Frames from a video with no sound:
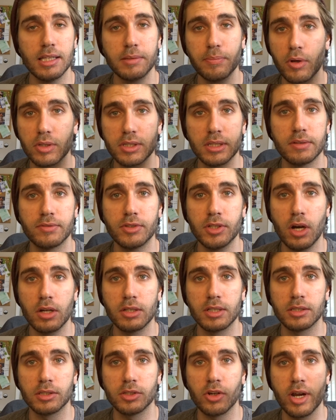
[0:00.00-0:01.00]
positive
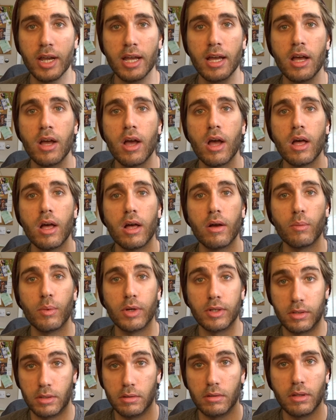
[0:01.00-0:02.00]
charges,
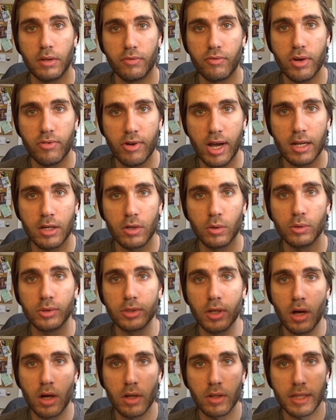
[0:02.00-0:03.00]
which the free radicals
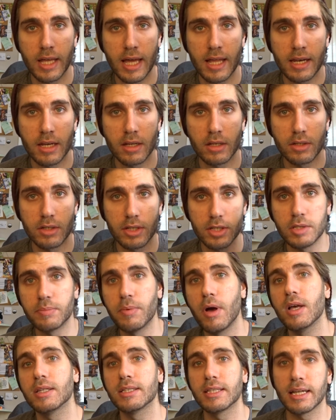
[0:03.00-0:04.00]
are then
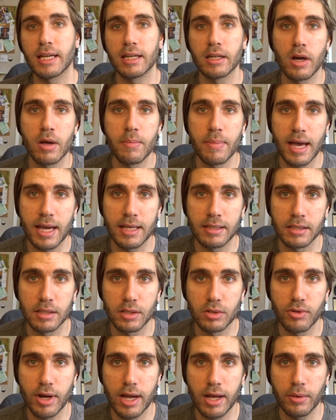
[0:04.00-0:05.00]
dispersing and going back into the
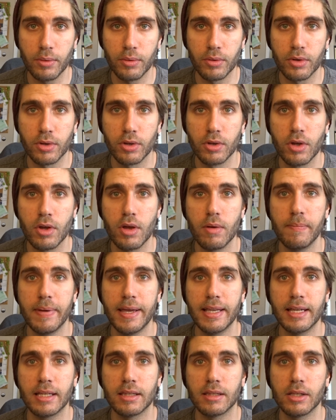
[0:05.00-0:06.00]
ground,
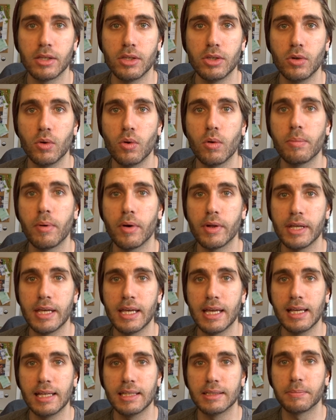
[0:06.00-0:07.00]
meaning that your
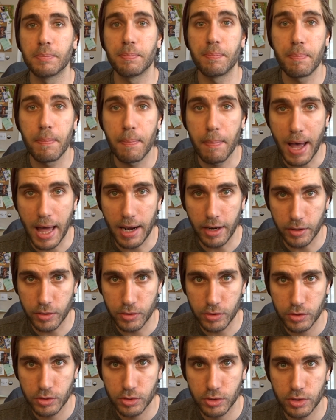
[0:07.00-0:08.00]
body is
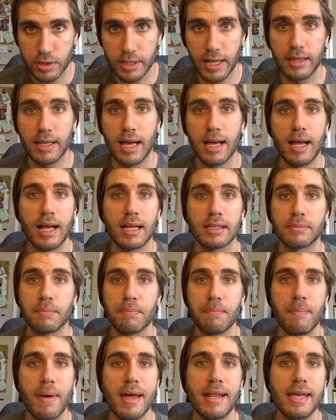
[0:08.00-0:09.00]
balanced. Now, that has
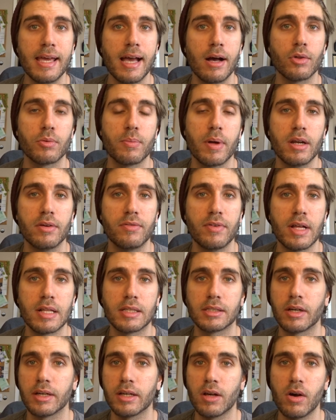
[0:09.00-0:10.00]
many health
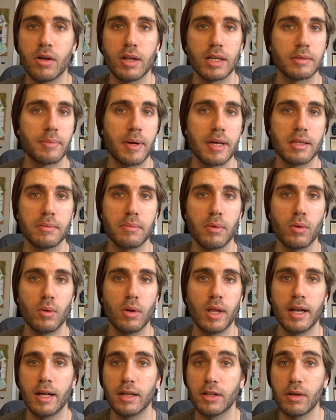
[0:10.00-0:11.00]
benefits. I can't explain them
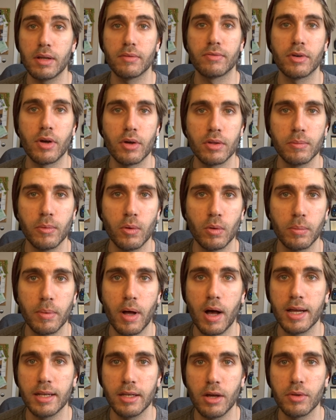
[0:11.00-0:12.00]
all and I don't even know them all, but
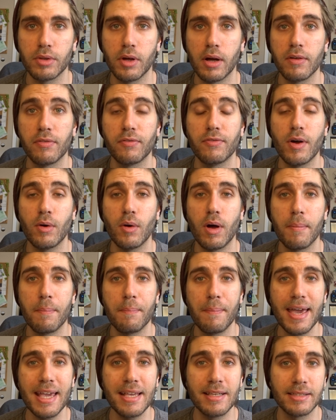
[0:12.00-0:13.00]
I know that I felt
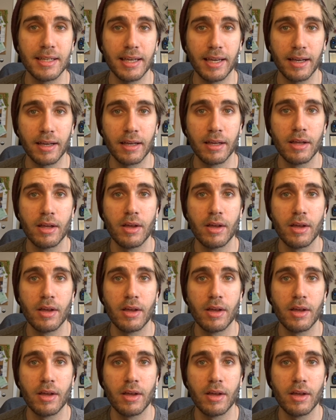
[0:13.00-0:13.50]
amazing